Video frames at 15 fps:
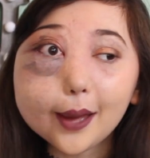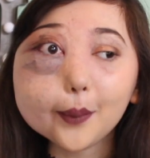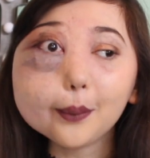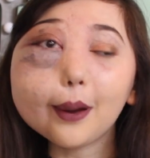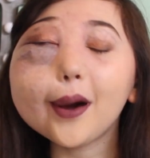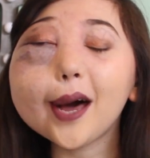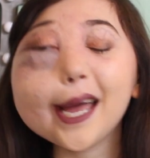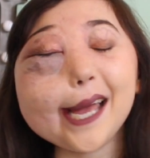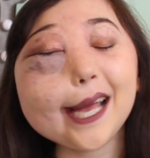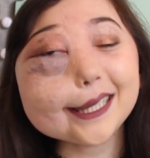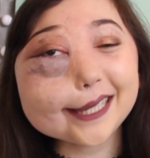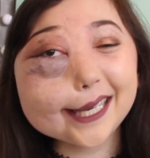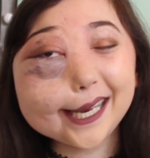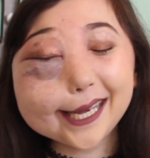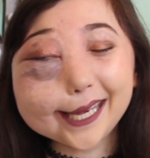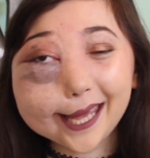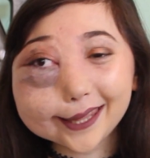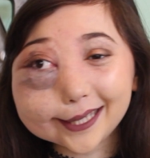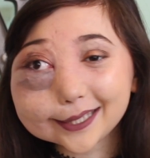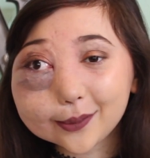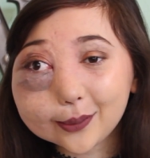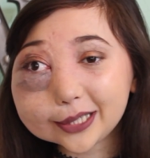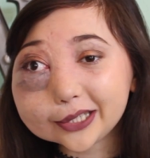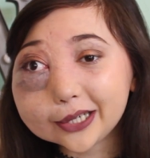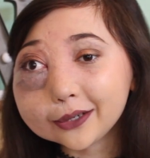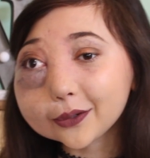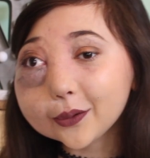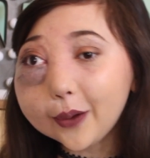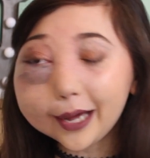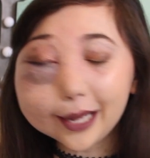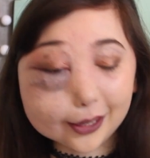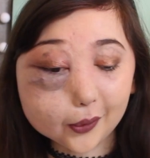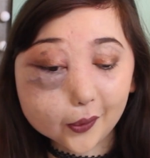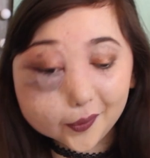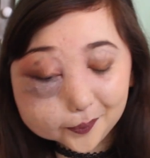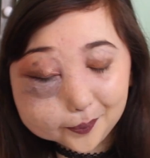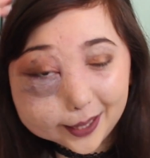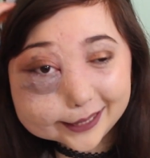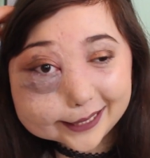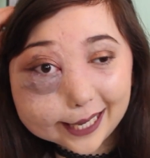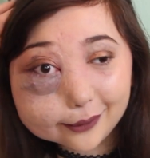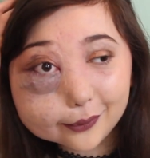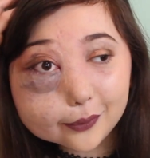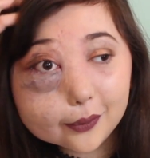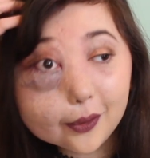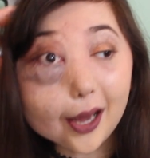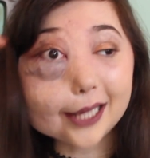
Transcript: Well, I actually get this question quite a lot on my channel.